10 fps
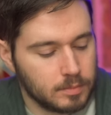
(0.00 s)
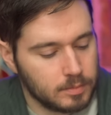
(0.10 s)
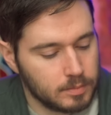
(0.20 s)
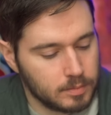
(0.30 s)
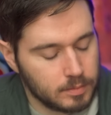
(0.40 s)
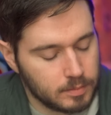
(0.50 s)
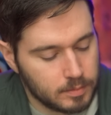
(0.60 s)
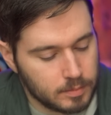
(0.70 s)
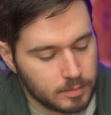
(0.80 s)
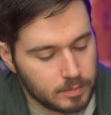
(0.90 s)

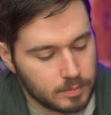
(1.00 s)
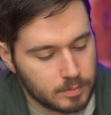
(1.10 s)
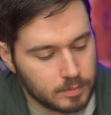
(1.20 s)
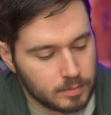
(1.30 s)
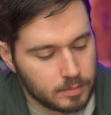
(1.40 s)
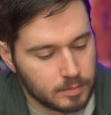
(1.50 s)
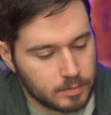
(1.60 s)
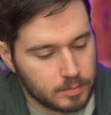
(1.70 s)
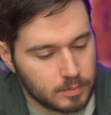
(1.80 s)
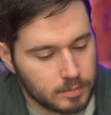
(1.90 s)

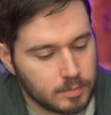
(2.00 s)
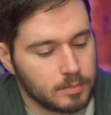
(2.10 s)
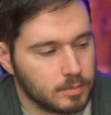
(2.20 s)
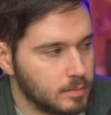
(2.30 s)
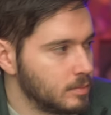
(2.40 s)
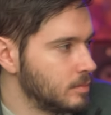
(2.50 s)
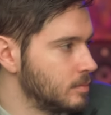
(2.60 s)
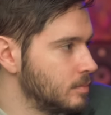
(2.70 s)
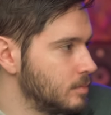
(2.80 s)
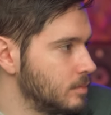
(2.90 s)

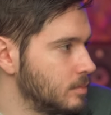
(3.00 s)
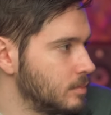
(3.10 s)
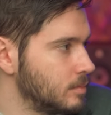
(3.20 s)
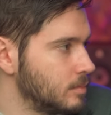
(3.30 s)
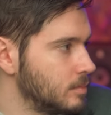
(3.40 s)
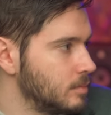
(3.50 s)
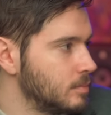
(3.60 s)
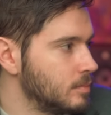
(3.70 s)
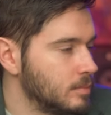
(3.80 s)
(not speaking)